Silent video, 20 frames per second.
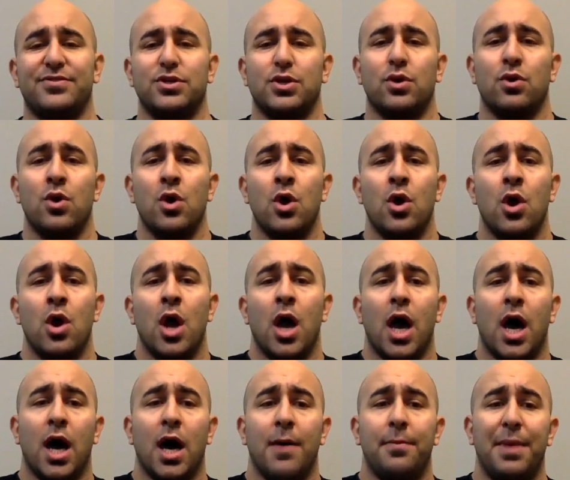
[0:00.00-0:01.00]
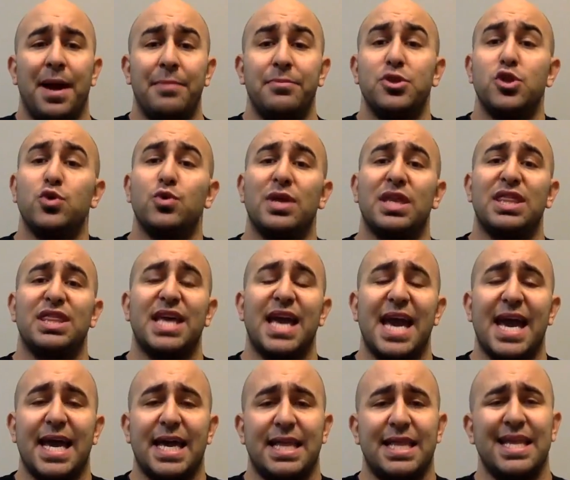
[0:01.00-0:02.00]
So I'm doing
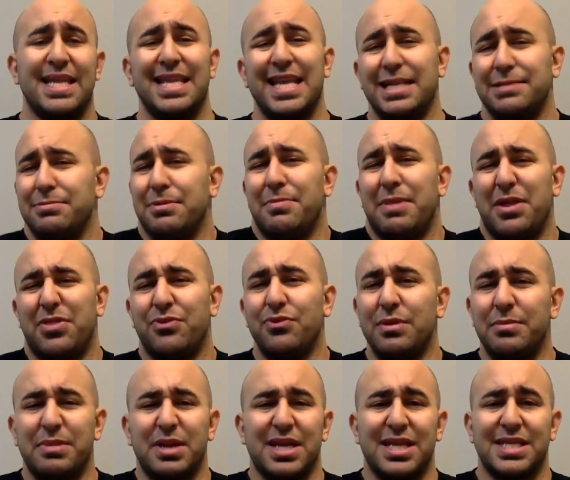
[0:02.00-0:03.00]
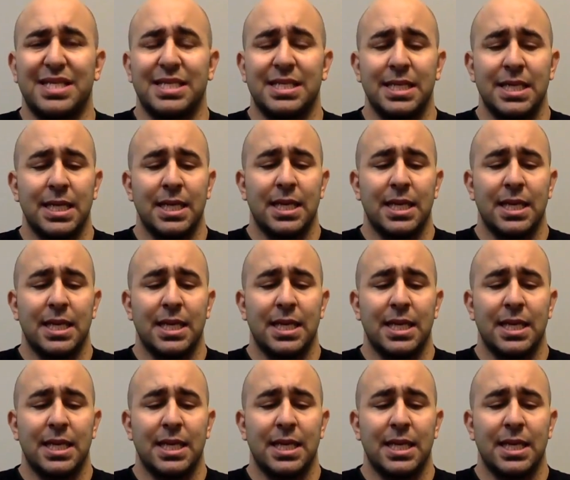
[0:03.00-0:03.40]
that. And that takes me about 3 minutes.